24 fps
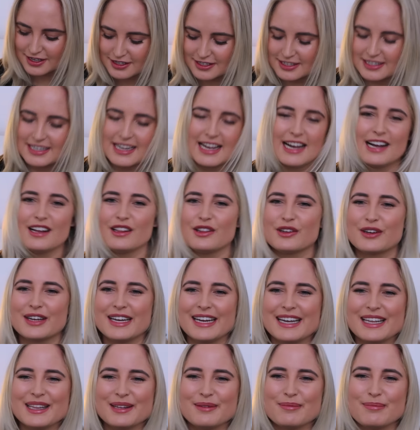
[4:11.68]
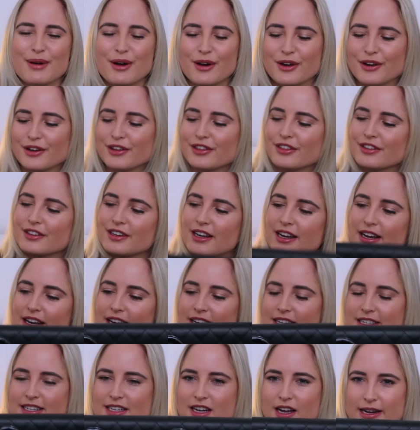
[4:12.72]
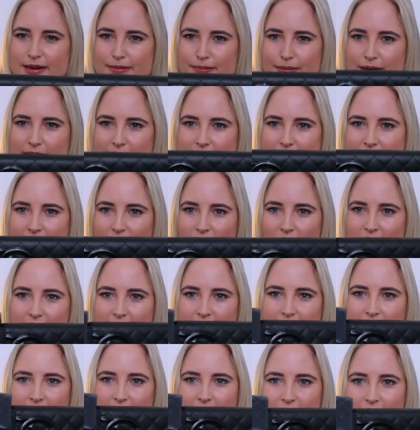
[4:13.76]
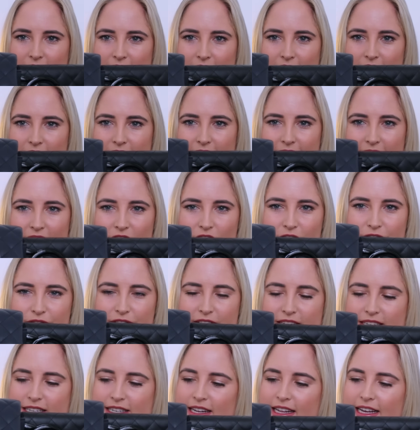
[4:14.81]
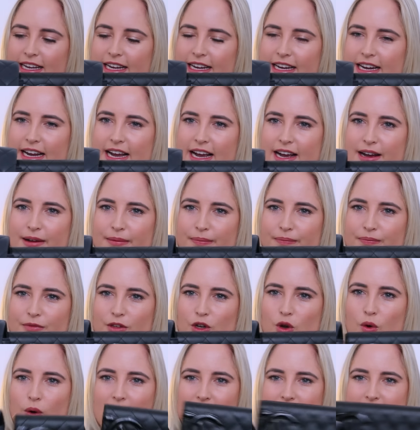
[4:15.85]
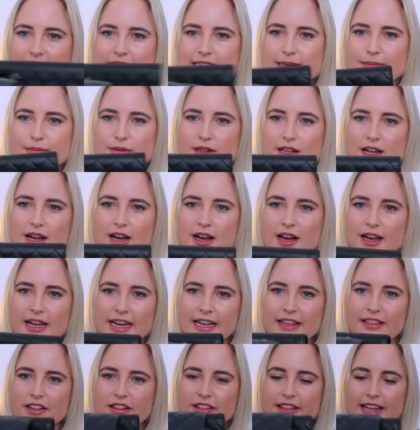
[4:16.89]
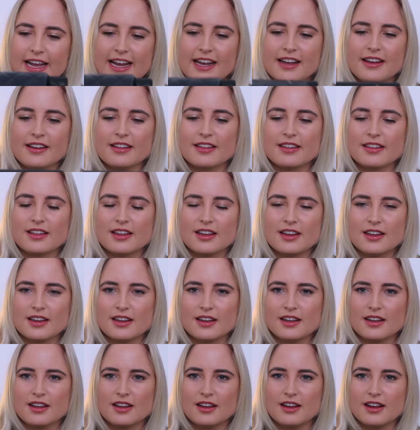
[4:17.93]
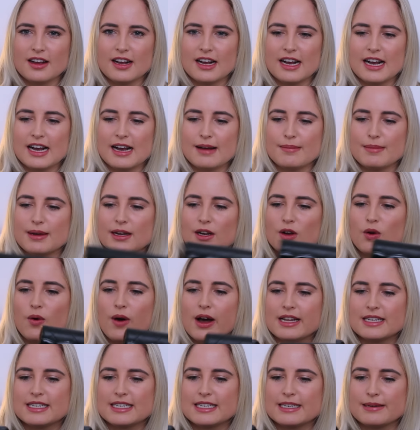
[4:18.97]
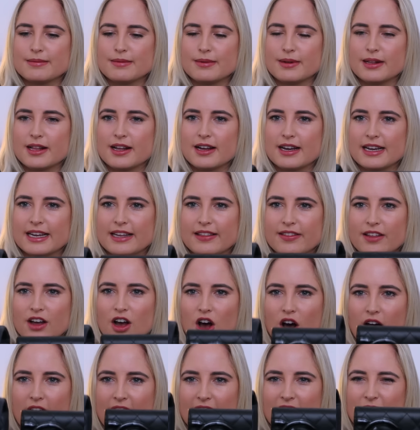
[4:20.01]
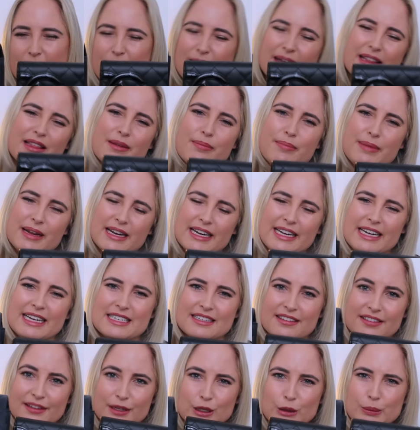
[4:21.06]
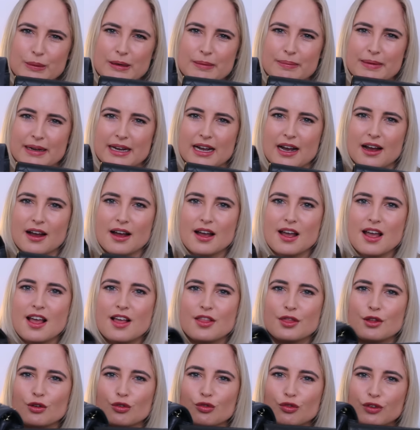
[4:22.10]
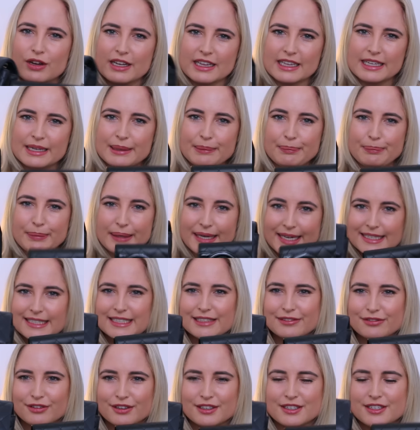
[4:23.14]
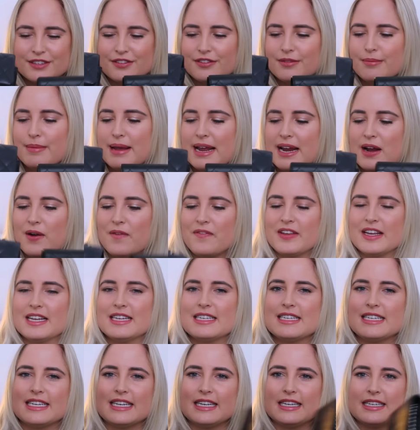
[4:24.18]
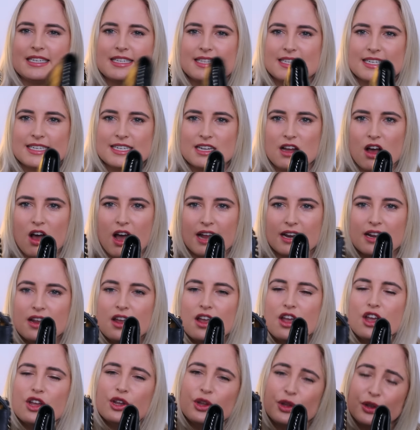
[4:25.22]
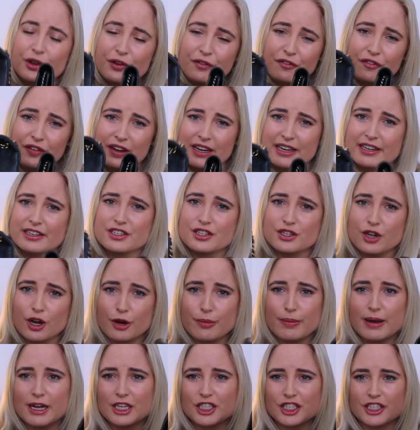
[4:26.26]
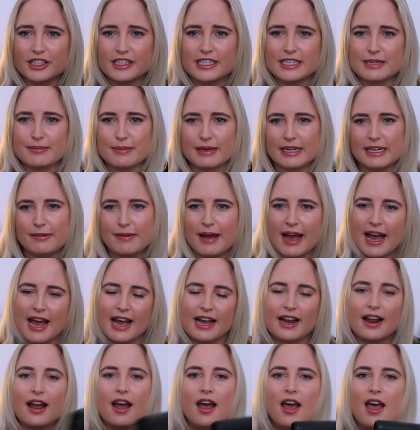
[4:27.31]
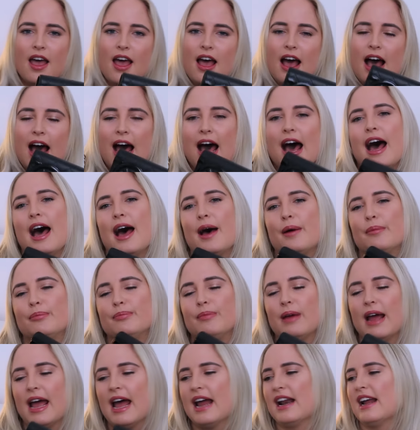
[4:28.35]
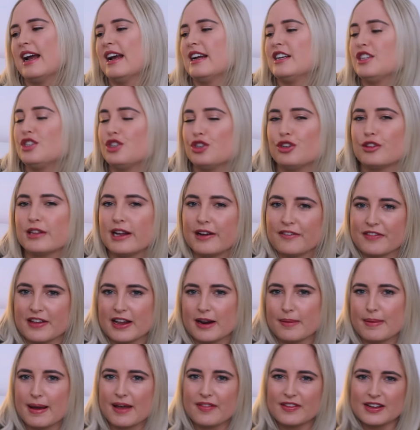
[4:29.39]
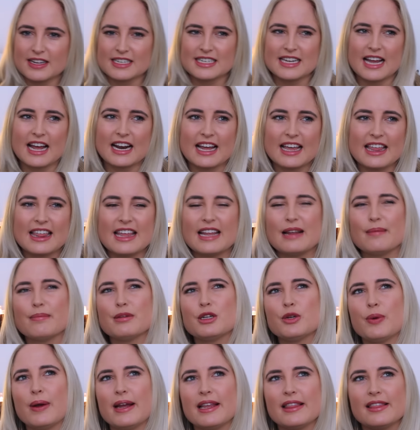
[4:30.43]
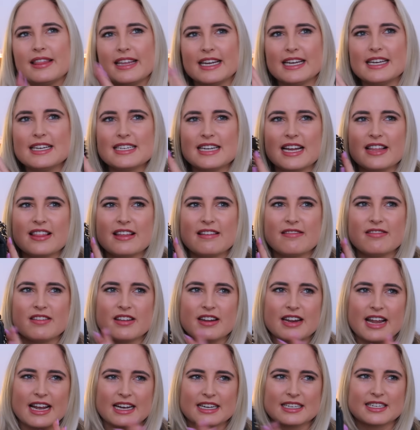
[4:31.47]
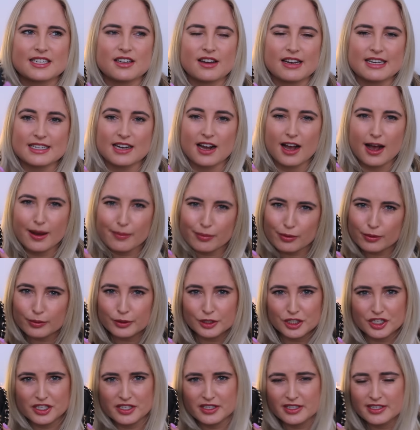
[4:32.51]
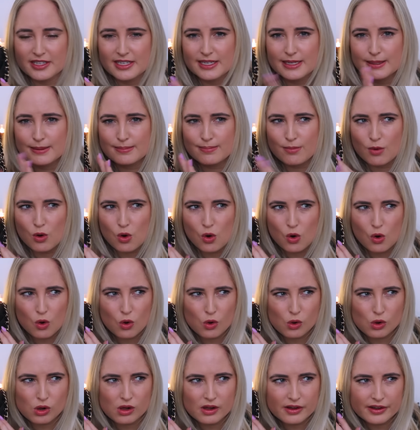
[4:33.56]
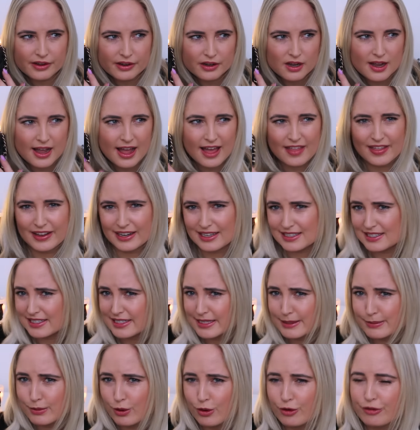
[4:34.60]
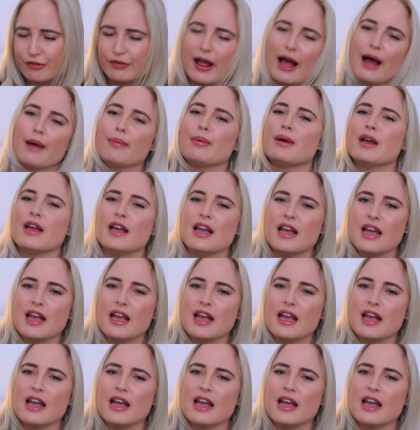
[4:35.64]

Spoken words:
So now, looking at them both side by side, they're obviously quite similar in the length, and quite similar in the height. I mean, the Mini is a little bit bigger. The really big difference for me on this is the side. You can fit so much in this Mini bag. And I do love that about this. And I think between this and then the next size up, which is the small, I think it's the small flap,